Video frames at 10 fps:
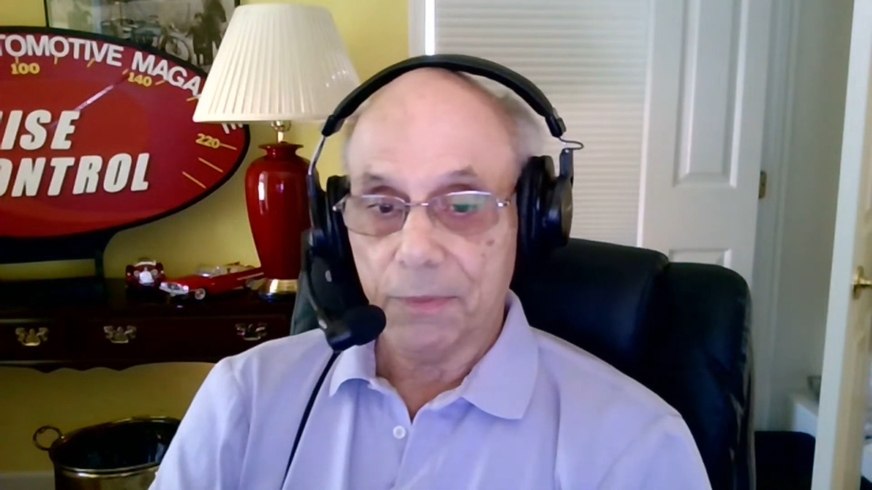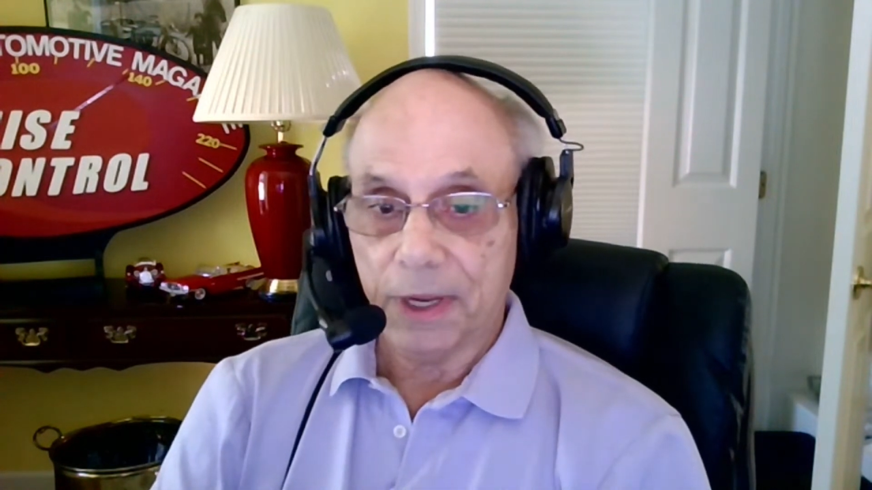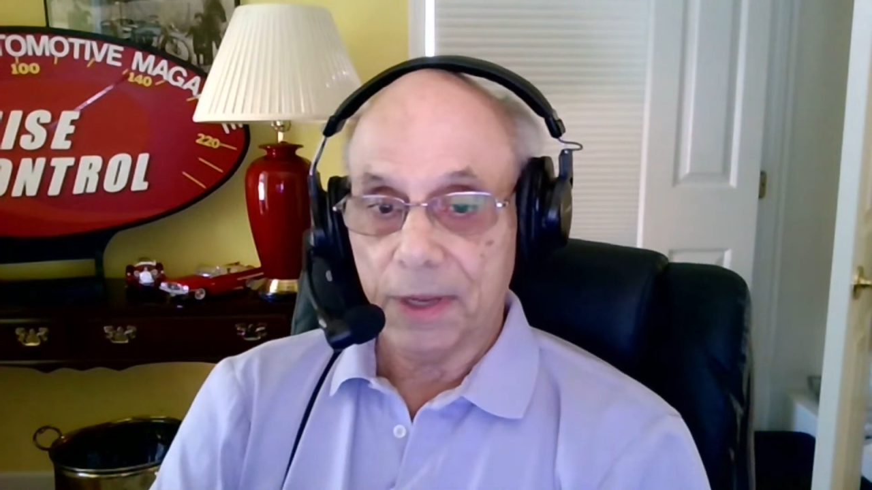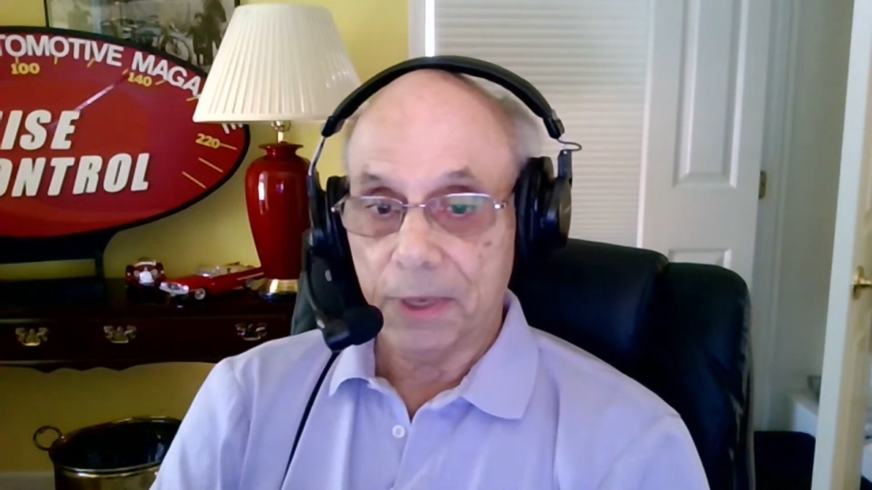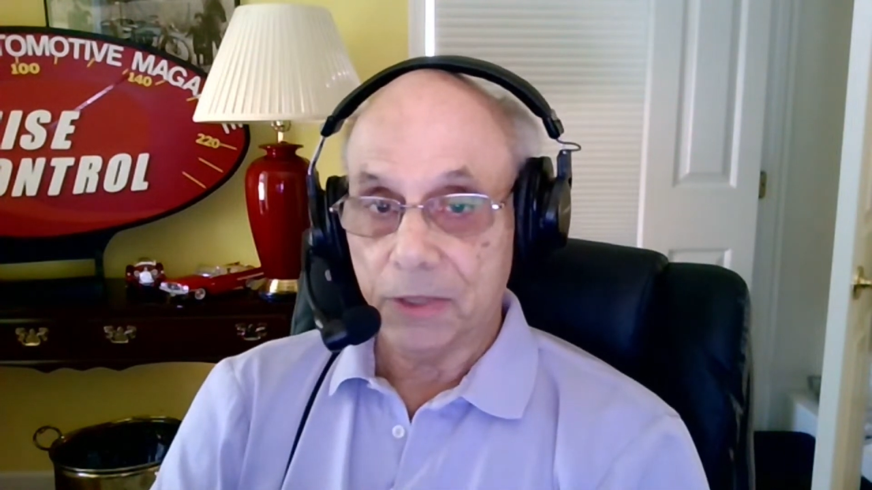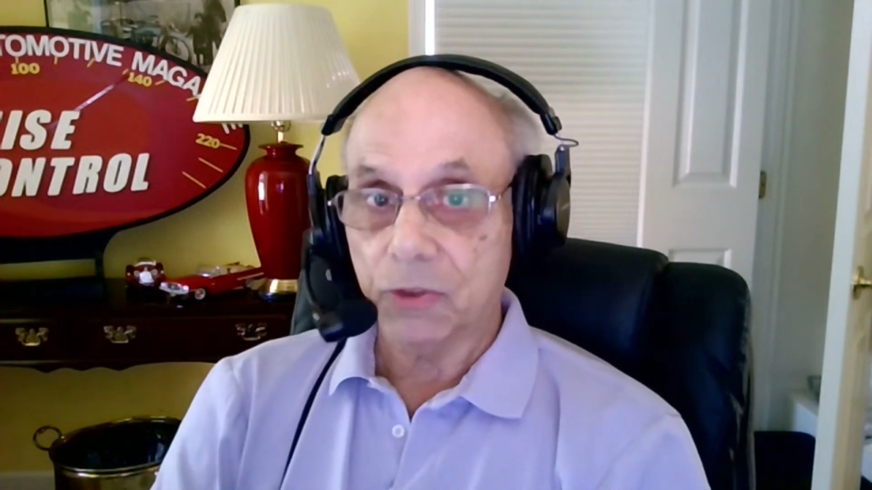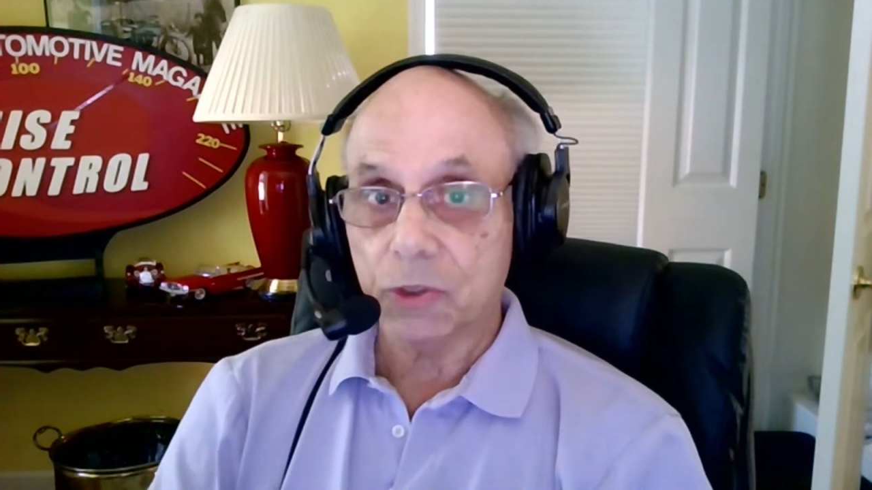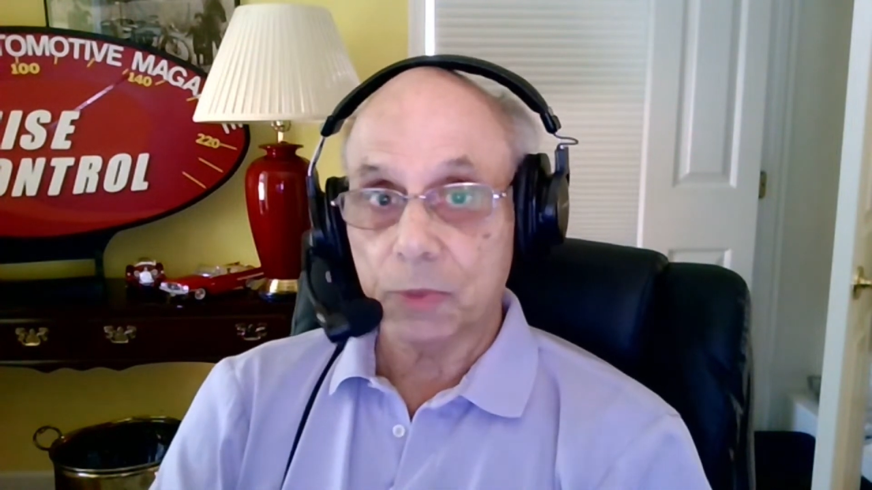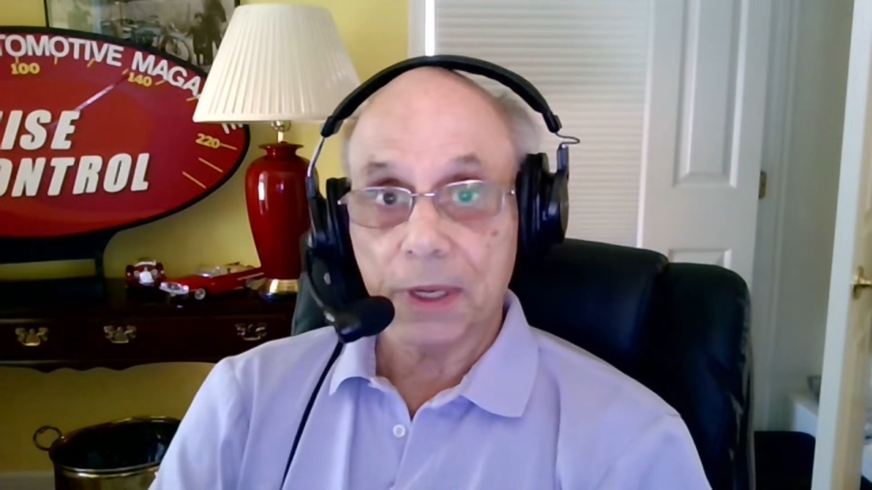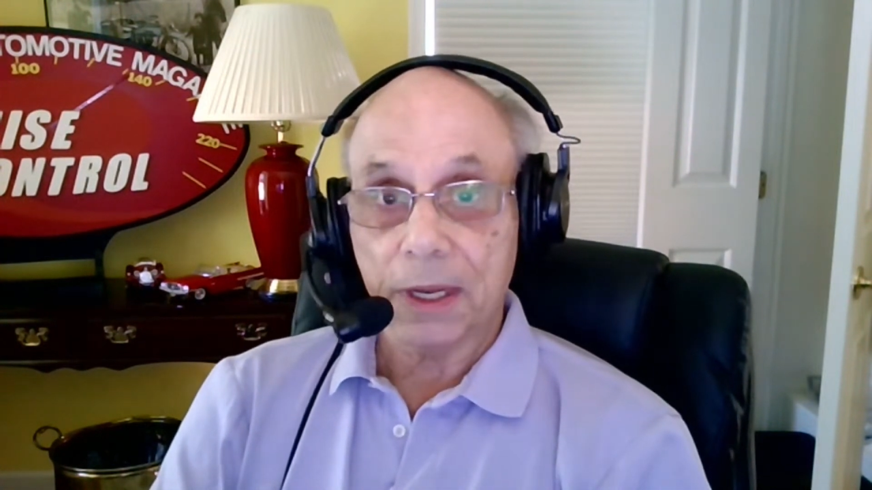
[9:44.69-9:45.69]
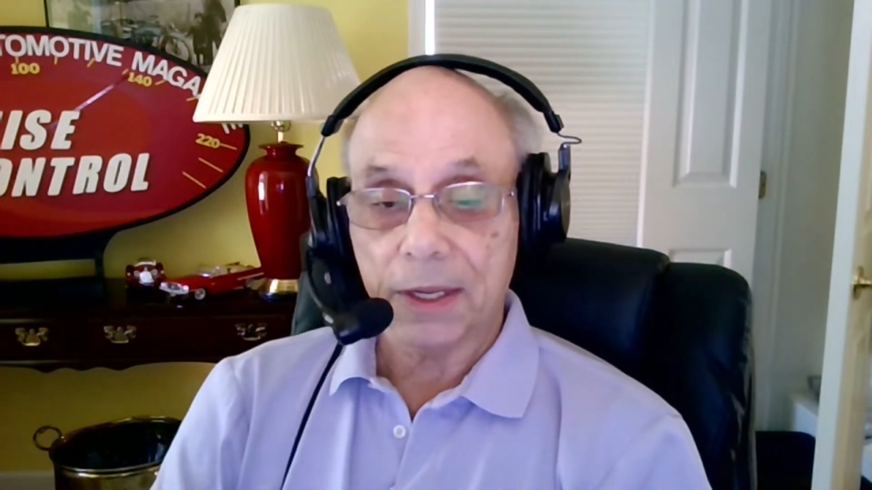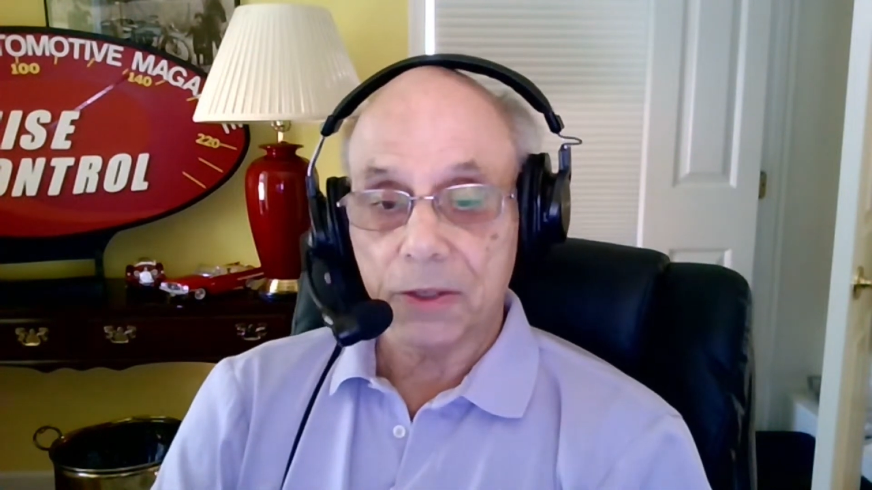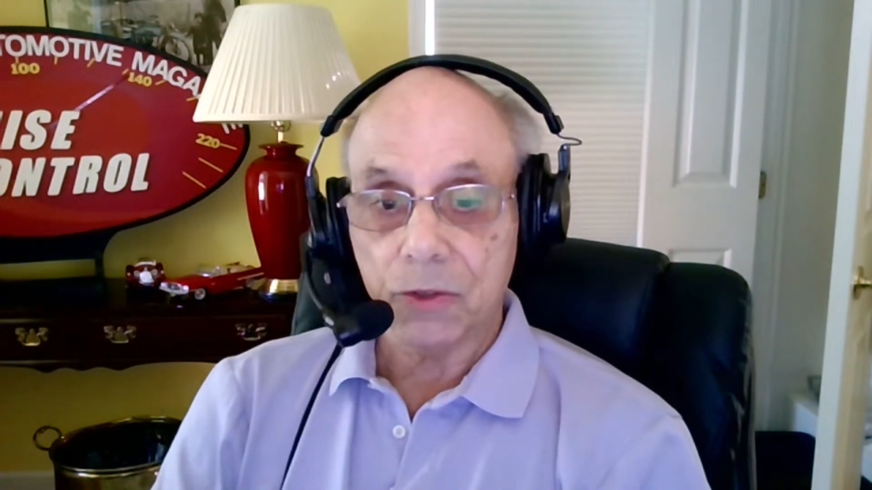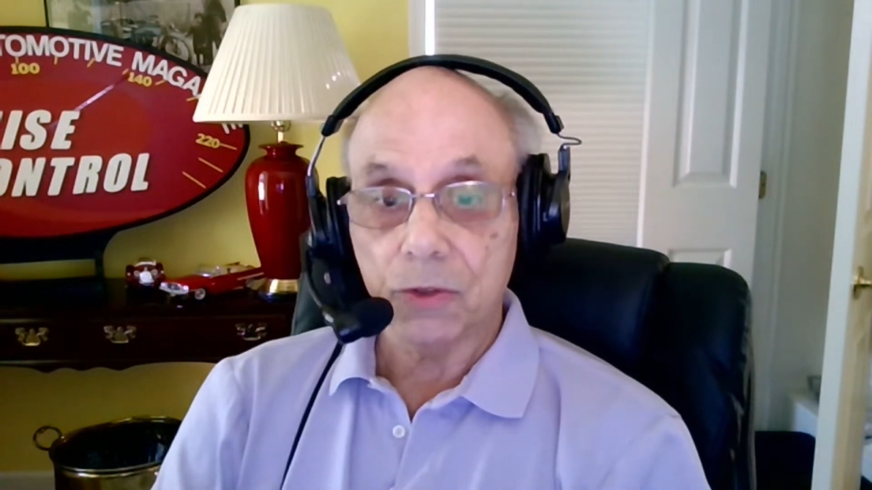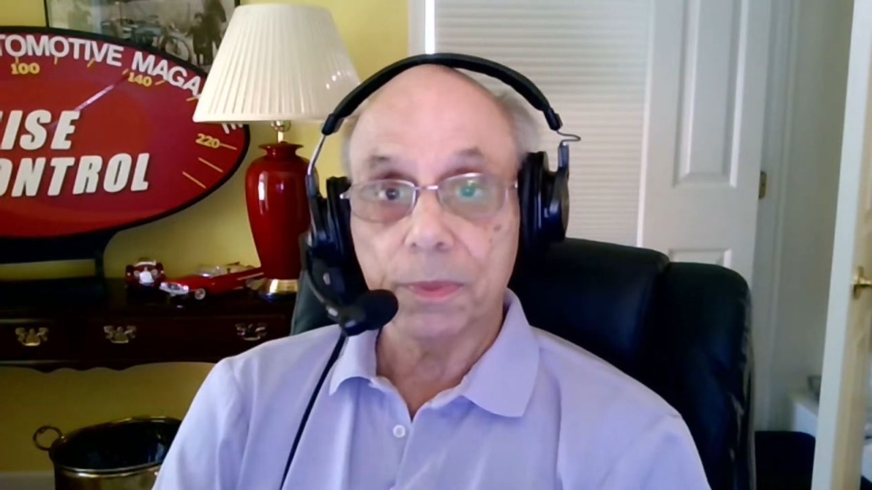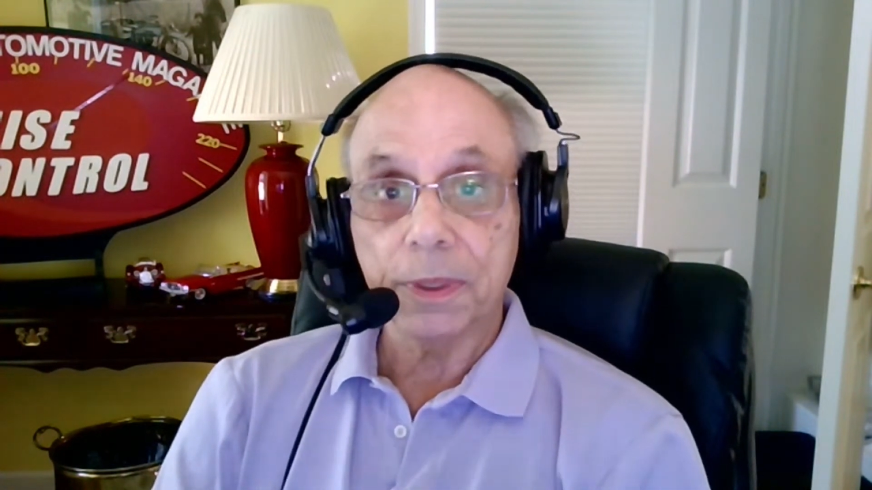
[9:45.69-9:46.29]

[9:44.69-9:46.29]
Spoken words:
biometrics, but a lot do.